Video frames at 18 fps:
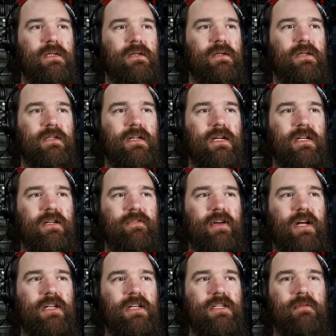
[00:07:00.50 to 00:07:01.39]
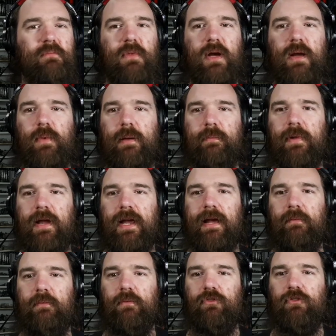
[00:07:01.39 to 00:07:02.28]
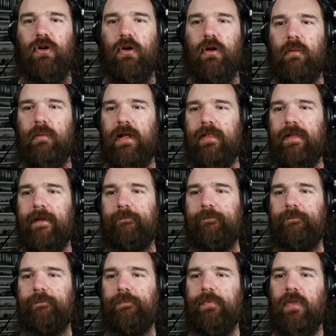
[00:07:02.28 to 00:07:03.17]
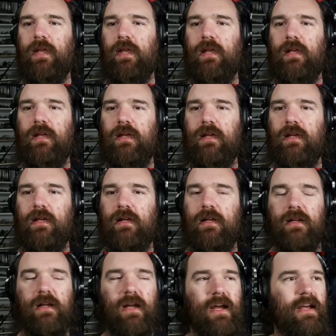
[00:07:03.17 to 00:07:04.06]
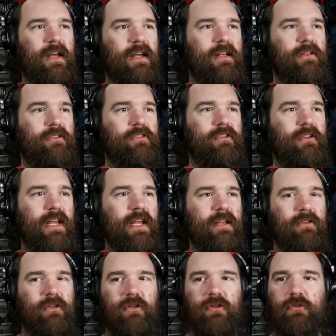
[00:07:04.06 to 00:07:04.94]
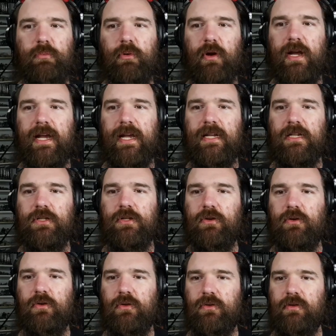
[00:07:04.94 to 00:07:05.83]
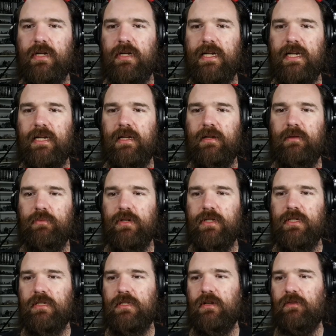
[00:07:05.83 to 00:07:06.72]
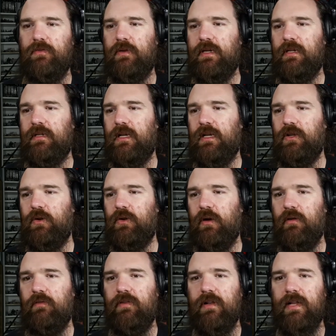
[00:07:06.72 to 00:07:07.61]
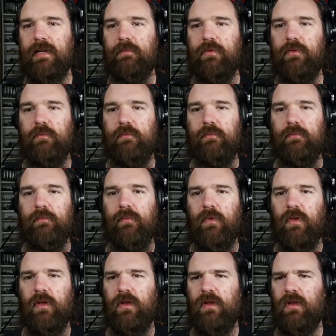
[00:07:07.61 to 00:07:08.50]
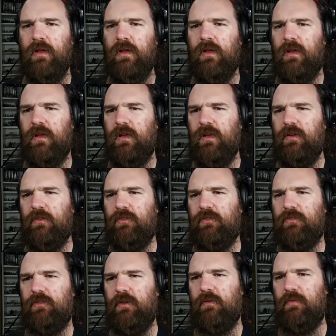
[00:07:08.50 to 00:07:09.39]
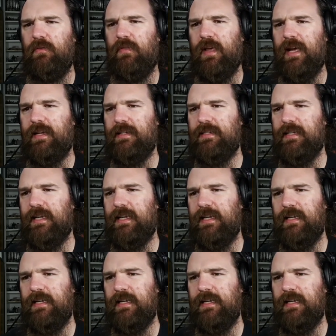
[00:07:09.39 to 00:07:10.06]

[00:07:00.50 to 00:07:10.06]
kind of under my webcam, sorry about that. So yeah, you just bring it into your 3D printing software and you overlap them. So that is